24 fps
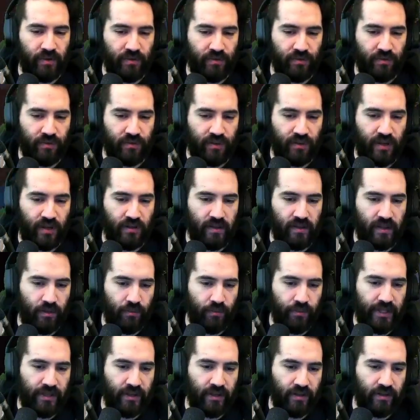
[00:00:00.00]
So it's kind of like a
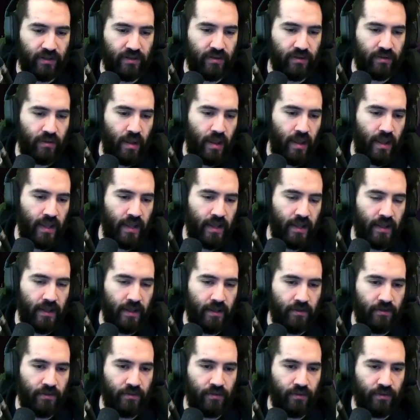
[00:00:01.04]
recolor,
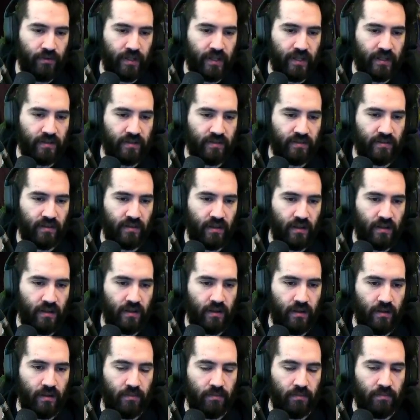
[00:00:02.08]
and you get
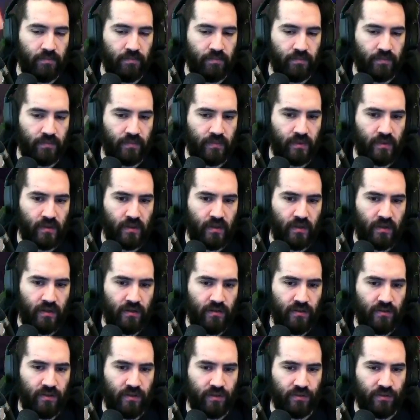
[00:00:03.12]
there's a